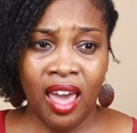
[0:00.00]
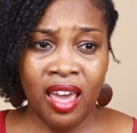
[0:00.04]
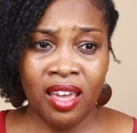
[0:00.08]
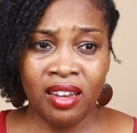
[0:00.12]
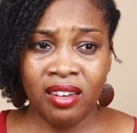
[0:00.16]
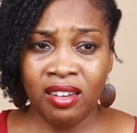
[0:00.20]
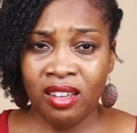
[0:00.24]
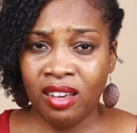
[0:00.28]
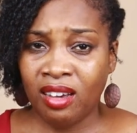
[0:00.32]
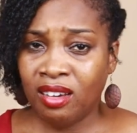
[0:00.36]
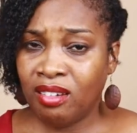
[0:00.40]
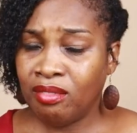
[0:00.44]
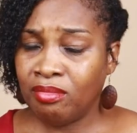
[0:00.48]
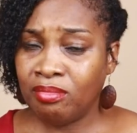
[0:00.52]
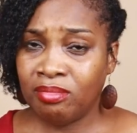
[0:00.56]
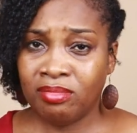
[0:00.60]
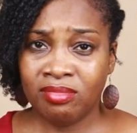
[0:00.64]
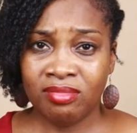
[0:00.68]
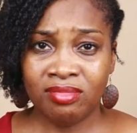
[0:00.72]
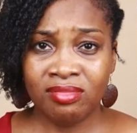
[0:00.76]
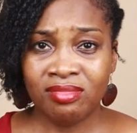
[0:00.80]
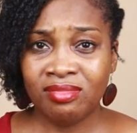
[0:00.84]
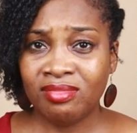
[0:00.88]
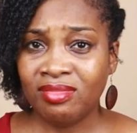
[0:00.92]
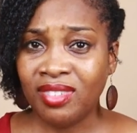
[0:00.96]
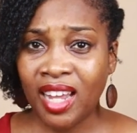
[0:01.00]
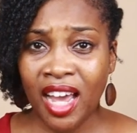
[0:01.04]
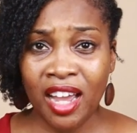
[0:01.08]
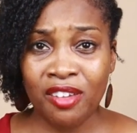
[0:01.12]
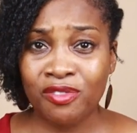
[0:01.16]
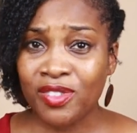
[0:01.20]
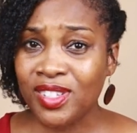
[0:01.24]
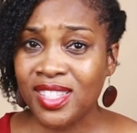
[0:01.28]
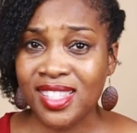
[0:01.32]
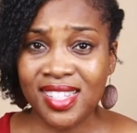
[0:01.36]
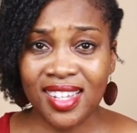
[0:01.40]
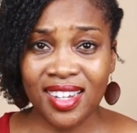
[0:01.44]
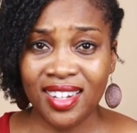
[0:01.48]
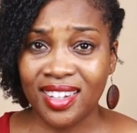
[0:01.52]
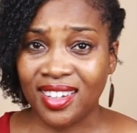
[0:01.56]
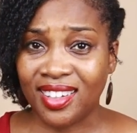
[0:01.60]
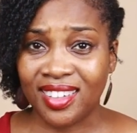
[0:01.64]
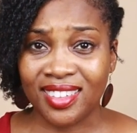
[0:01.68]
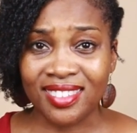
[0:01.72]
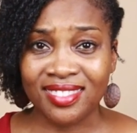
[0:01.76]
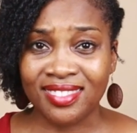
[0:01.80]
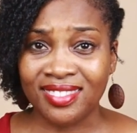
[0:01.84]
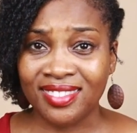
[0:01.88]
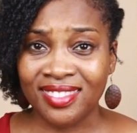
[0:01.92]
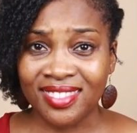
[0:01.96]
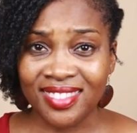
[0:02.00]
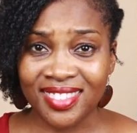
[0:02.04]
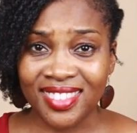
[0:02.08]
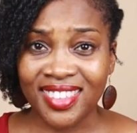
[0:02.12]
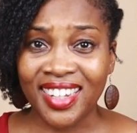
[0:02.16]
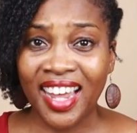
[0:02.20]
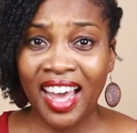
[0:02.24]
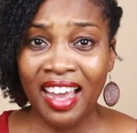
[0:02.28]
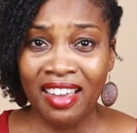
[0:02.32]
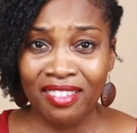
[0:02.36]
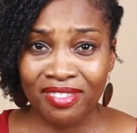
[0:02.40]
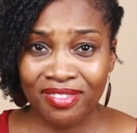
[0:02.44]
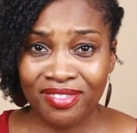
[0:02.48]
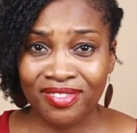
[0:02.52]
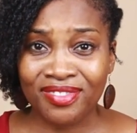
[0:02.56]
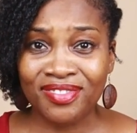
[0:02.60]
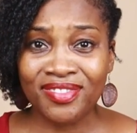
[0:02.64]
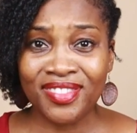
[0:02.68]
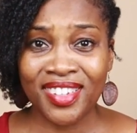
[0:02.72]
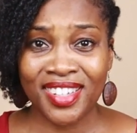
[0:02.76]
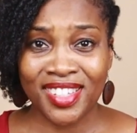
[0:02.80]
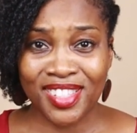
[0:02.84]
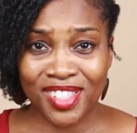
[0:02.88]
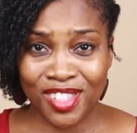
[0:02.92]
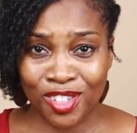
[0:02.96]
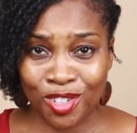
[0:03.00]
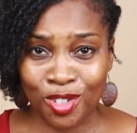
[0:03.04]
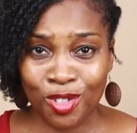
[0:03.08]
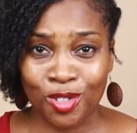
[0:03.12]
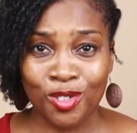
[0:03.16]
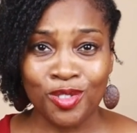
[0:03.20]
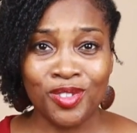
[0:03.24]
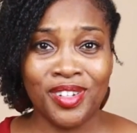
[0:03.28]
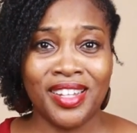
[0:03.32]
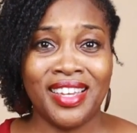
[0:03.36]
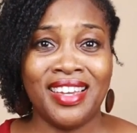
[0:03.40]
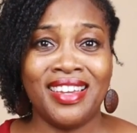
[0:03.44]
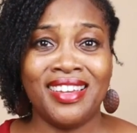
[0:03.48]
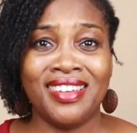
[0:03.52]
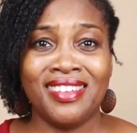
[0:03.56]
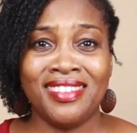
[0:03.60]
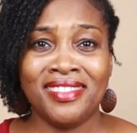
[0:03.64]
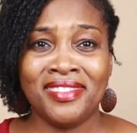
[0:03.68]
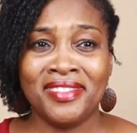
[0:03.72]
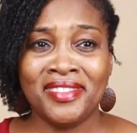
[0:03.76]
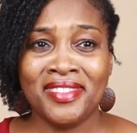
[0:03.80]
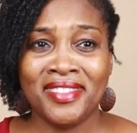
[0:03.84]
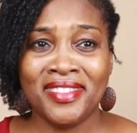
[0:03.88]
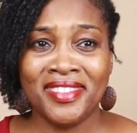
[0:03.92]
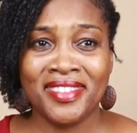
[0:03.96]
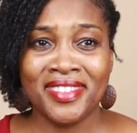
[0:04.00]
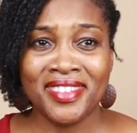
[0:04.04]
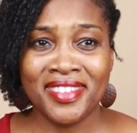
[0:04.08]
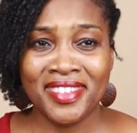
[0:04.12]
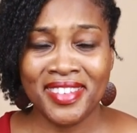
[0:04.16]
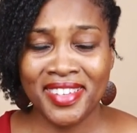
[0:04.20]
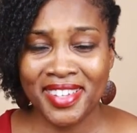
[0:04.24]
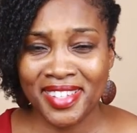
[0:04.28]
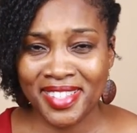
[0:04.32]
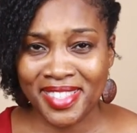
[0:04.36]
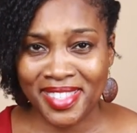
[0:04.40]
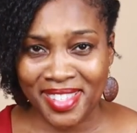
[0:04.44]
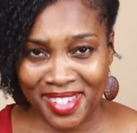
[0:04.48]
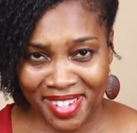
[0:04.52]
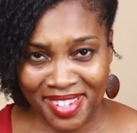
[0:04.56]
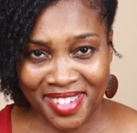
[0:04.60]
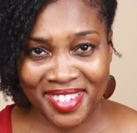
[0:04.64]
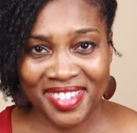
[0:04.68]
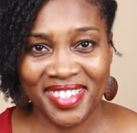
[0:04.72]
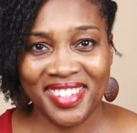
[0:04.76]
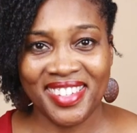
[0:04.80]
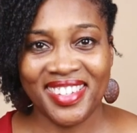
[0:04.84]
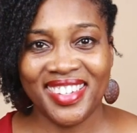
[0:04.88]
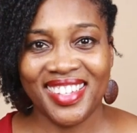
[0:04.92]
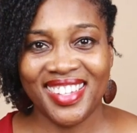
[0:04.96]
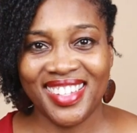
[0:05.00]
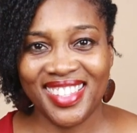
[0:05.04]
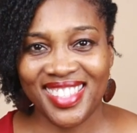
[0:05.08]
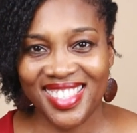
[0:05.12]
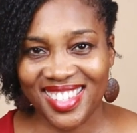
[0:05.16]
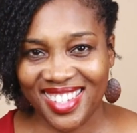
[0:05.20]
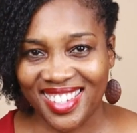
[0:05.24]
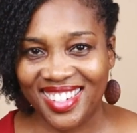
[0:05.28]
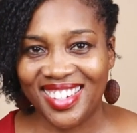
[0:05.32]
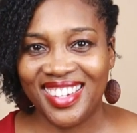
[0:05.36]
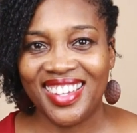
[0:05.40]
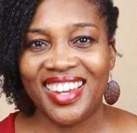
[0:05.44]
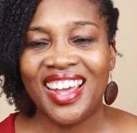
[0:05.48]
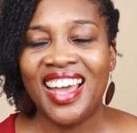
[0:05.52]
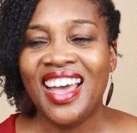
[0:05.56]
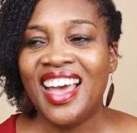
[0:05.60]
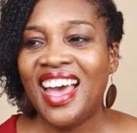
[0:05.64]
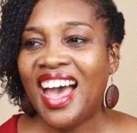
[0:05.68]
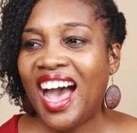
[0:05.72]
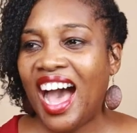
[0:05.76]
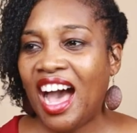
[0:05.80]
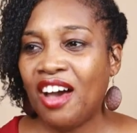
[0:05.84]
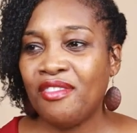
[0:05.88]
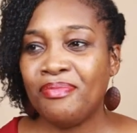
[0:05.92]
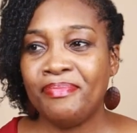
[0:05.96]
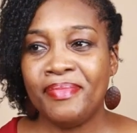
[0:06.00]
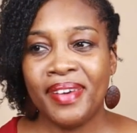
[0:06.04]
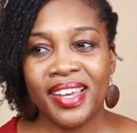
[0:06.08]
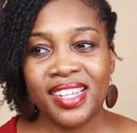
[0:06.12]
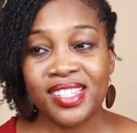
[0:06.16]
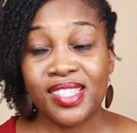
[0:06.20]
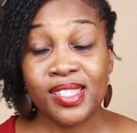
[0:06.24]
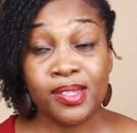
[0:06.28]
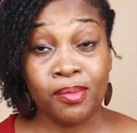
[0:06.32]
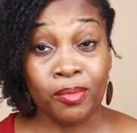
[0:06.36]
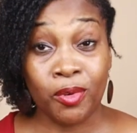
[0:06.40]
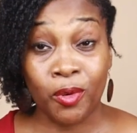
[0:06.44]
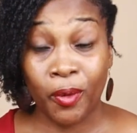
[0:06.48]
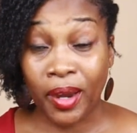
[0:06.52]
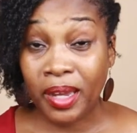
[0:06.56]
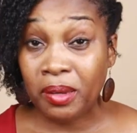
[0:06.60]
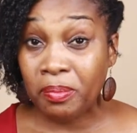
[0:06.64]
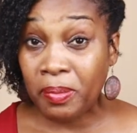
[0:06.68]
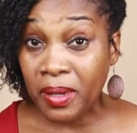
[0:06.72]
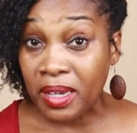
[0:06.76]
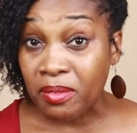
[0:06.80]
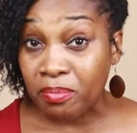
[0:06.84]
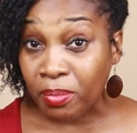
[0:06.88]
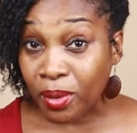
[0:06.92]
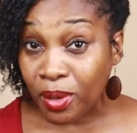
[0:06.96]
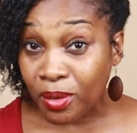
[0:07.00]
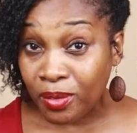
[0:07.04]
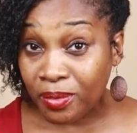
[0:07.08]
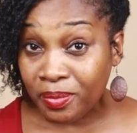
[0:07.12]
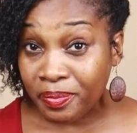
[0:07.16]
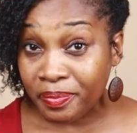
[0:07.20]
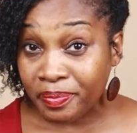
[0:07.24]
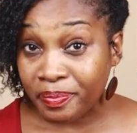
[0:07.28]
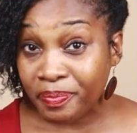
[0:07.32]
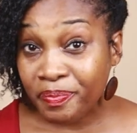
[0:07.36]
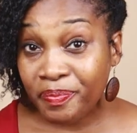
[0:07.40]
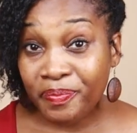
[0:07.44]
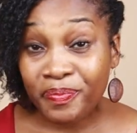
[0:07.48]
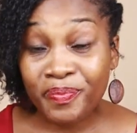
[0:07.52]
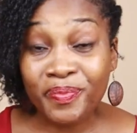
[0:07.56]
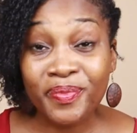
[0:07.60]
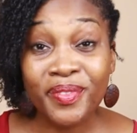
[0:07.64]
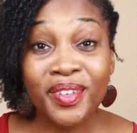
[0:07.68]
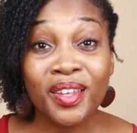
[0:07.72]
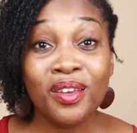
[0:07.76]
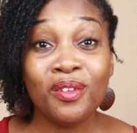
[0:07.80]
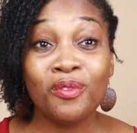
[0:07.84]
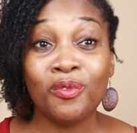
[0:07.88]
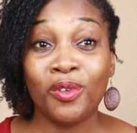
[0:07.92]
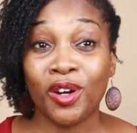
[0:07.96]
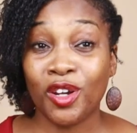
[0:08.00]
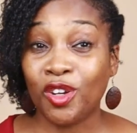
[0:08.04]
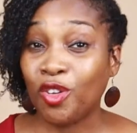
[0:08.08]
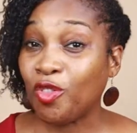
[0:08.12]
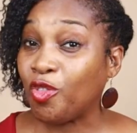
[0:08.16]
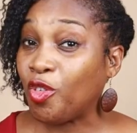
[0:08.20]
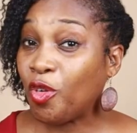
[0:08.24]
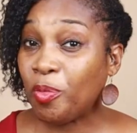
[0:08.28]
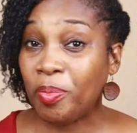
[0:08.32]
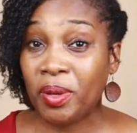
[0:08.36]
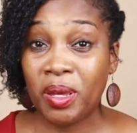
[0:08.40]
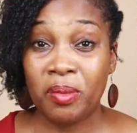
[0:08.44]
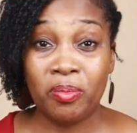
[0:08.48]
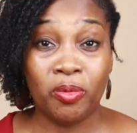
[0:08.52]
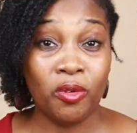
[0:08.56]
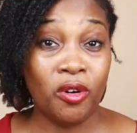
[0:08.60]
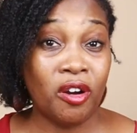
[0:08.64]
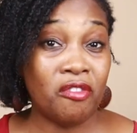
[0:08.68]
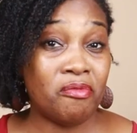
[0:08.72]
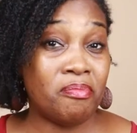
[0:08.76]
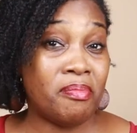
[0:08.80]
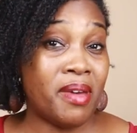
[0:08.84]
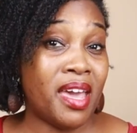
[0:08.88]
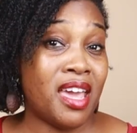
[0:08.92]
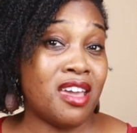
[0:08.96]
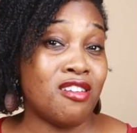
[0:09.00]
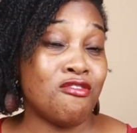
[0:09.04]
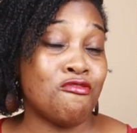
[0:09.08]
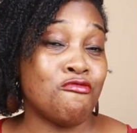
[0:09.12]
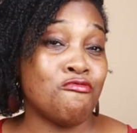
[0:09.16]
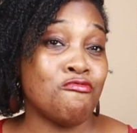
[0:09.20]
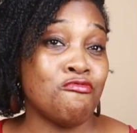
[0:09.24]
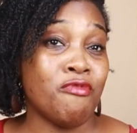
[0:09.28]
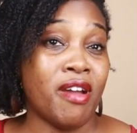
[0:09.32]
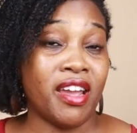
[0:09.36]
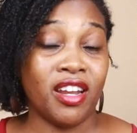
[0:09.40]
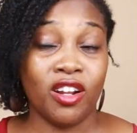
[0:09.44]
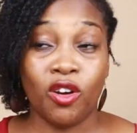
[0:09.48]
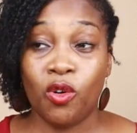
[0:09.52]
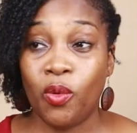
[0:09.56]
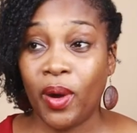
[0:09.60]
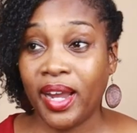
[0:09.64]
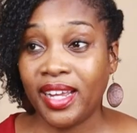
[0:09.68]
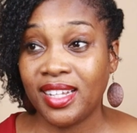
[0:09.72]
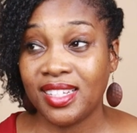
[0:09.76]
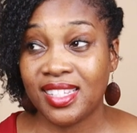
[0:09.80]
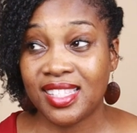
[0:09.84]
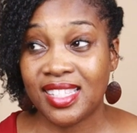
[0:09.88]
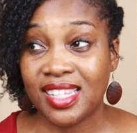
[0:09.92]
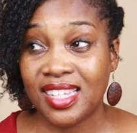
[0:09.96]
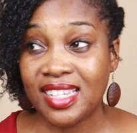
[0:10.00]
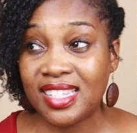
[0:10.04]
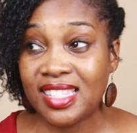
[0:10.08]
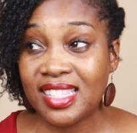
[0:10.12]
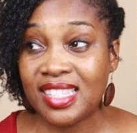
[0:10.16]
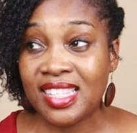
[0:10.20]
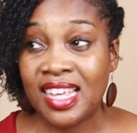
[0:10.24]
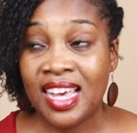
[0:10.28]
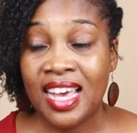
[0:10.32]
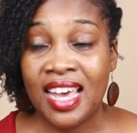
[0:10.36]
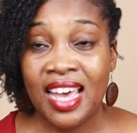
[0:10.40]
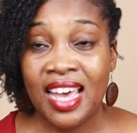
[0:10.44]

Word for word: and um, life is good. Life is truly, it's good. It's good. I've met some great people, wonderful people. I've made great acquaintances,